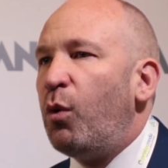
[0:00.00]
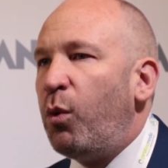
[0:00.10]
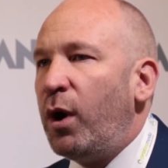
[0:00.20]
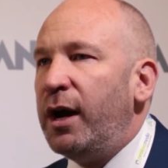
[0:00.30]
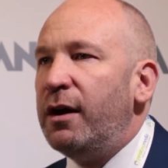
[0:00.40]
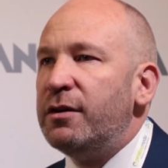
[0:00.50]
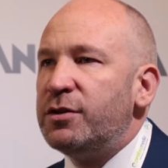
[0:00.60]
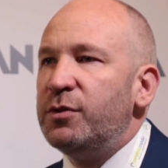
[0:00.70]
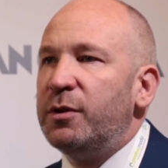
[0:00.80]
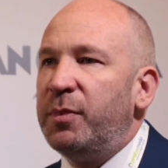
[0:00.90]
Where
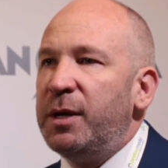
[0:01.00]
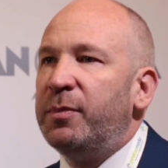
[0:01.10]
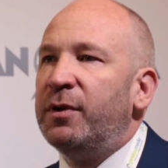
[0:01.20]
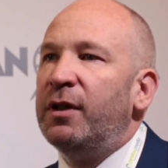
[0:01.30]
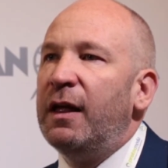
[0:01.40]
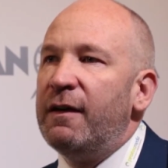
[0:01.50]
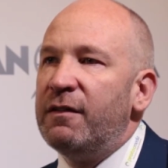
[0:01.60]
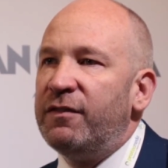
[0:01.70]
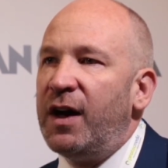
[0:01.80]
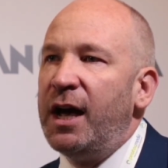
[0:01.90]
do the people
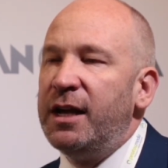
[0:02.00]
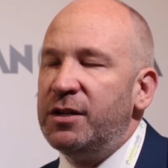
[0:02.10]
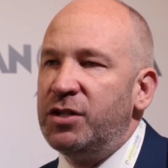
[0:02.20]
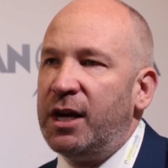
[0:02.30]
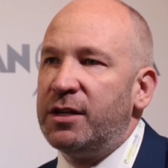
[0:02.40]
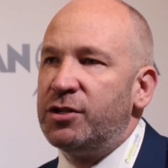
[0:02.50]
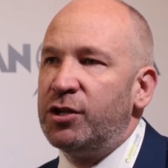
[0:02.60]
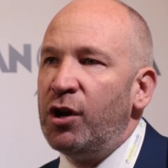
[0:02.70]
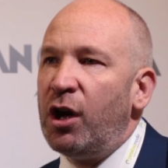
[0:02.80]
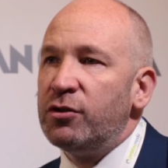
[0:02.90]
find a chance
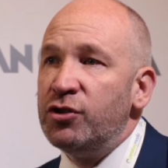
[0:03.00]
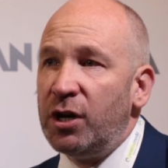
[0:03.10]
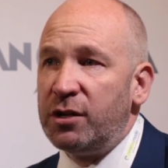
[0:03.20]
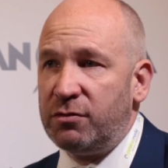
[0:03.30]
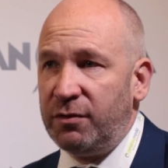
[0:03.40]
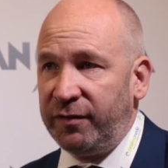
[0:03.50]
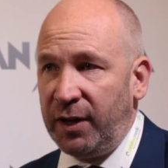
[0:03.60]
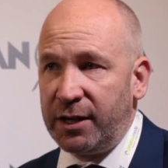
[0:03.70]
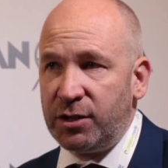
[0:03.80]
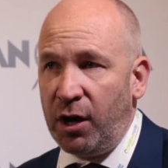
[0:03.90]
to not just
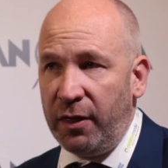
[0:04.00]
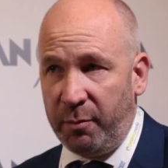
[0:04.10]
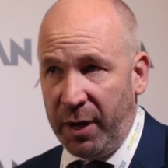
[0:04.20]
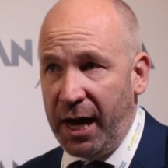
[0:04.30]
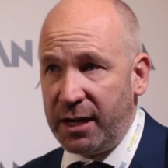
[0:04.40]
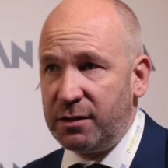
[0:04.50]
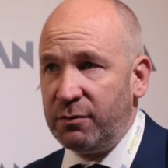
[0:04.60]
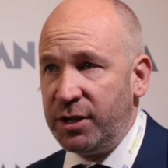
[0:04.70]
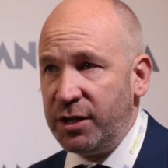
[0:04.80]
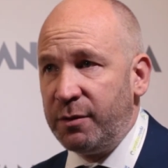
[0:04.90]
reflect on the past,
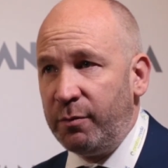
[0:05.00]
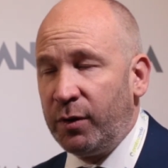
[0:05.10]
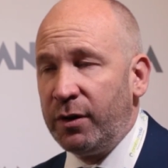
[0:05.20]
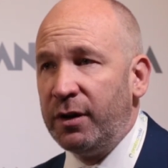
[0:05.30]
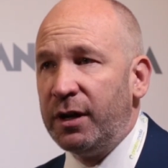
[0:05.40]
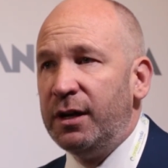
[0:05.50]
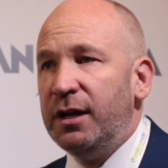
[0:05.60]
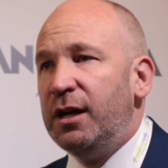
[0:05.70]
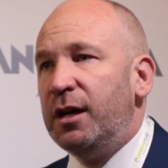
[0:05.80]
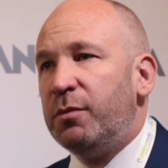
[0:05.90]
which is important,
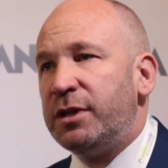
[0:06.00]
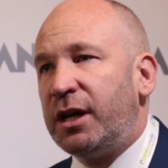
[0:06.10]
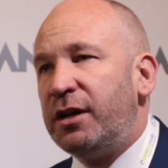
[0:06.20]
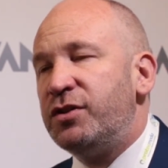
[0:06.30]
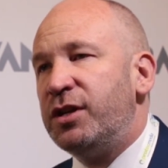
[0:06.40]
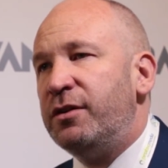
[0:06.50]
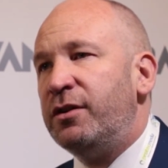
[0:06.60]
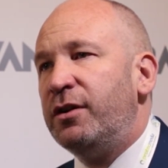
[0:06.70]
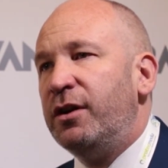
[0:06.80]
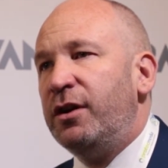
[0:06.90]
but to
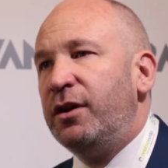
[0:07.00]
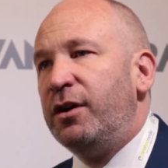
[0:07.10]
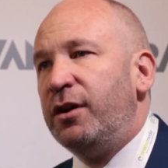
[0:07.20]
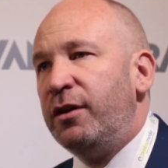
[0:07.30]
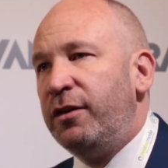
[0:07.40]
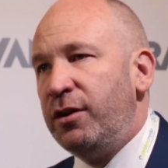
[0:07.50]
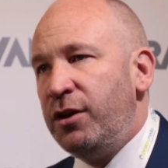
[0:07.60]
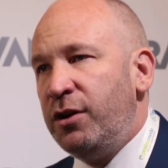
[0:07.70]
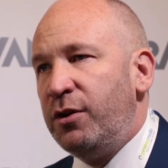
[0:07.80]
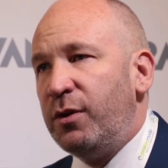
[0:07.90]
consider the
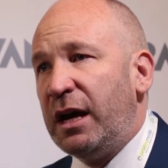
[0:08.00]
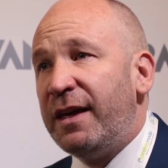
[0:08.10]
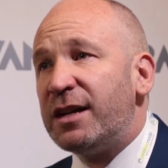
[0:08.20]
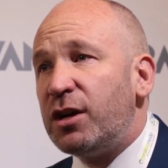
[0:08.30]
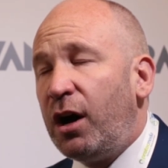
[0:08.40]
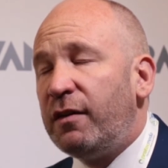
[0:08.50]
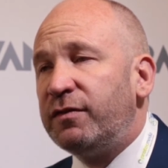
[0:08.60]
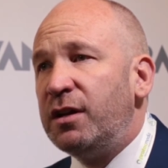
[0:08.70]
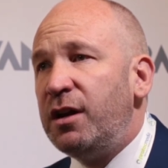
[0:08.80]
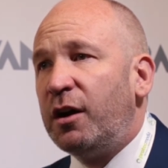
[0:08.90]
new, and that's
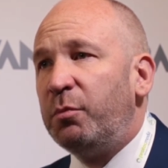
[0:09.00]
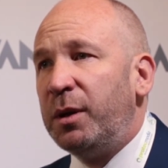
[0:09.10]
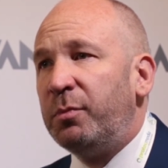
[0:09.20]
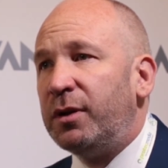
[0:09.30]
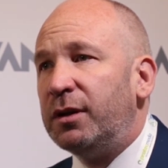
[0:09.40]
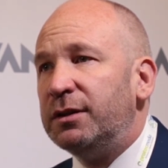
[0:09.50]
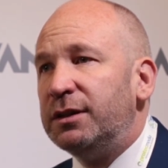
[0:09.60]
often young people.